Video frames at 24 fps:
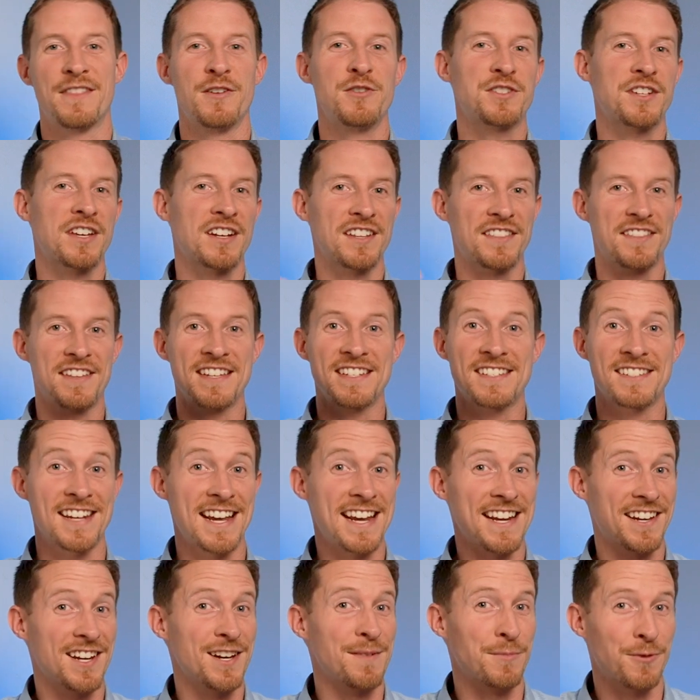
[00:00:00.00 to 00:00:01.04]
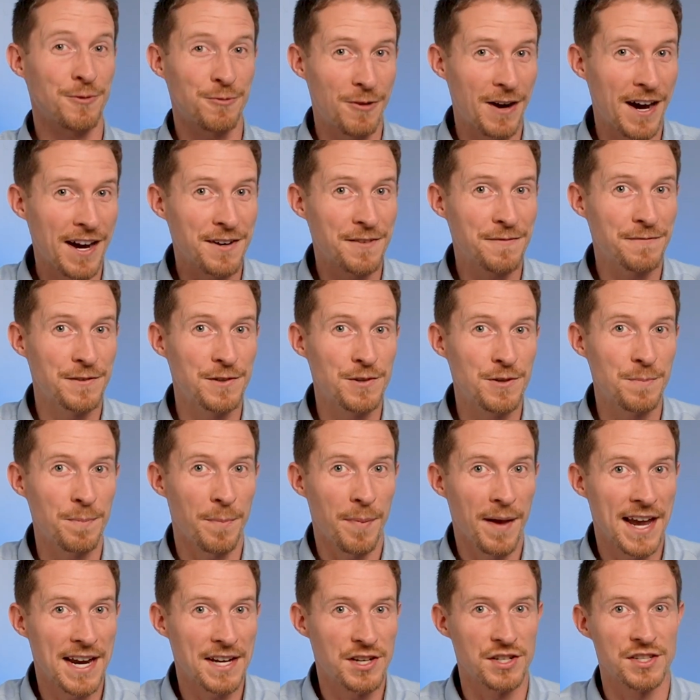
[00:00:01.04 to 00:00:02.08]
Those kind of things take up quite a few
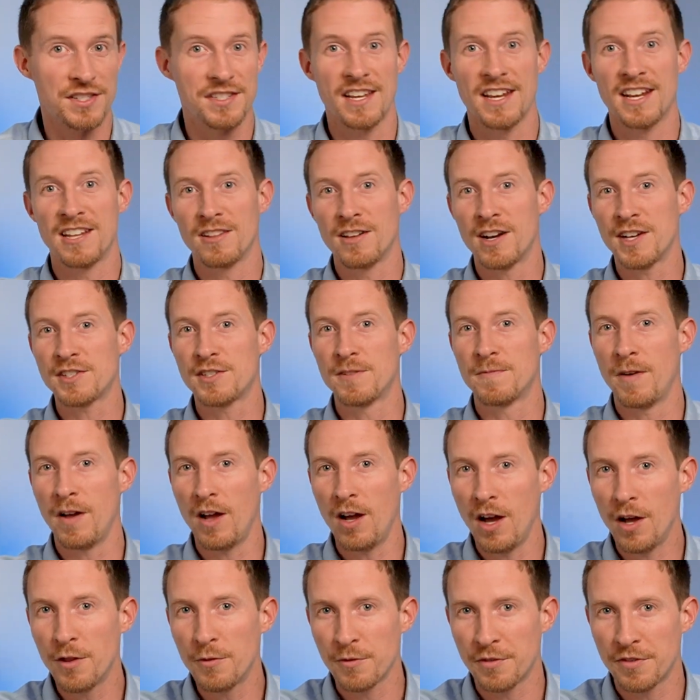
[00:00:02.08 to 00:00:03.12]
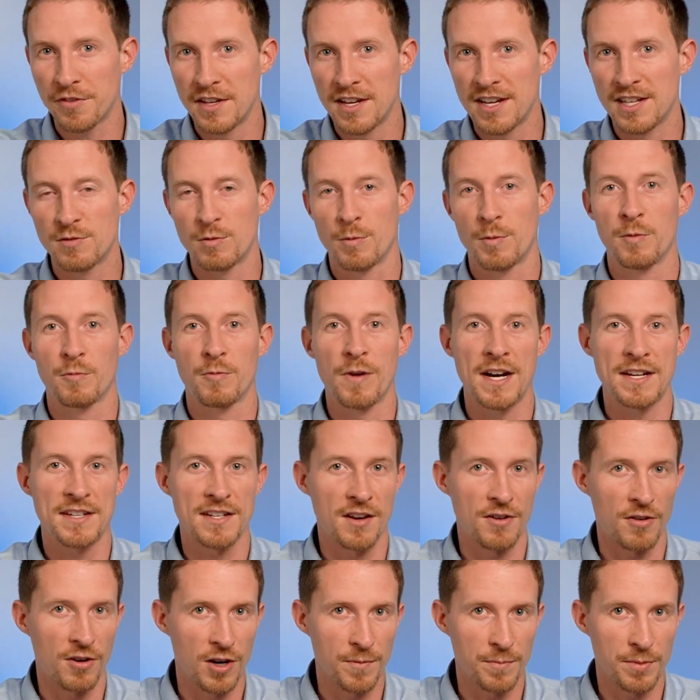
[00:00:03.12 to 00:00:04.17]
pages, and lots of other things where we write
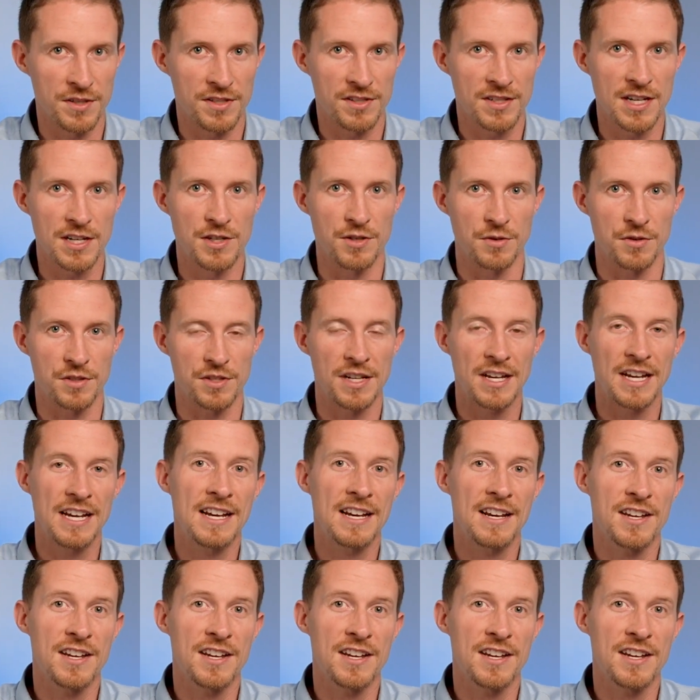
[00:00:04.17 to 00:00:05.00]
down our procedures.